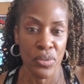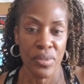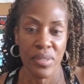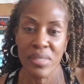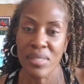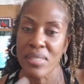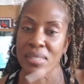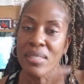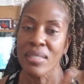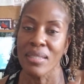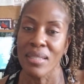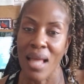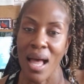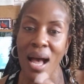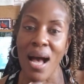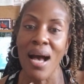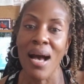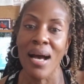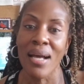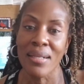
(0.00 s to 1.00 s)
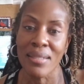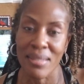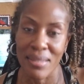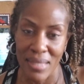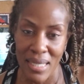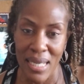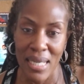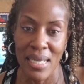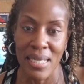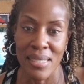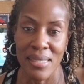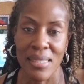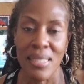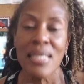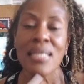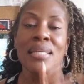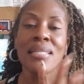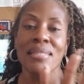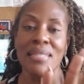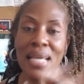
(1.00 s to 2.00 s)
because there's a lot of things
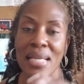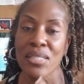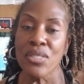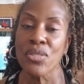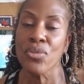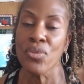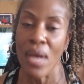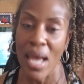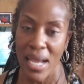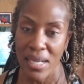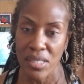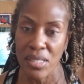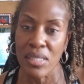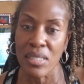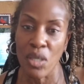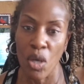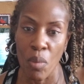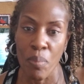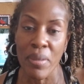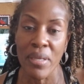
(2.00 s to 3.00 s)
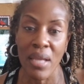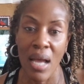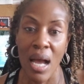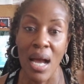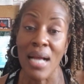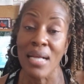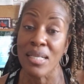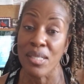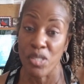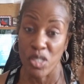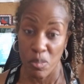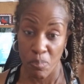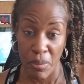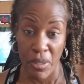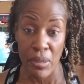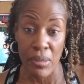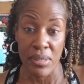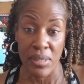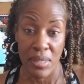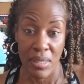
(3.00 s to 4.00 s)
that do actually go beyond
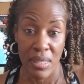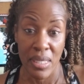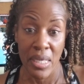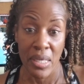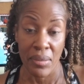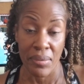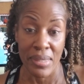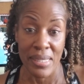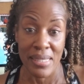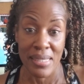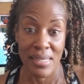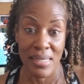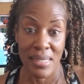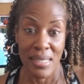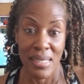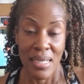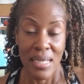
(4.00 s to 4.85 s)
conspiracy theories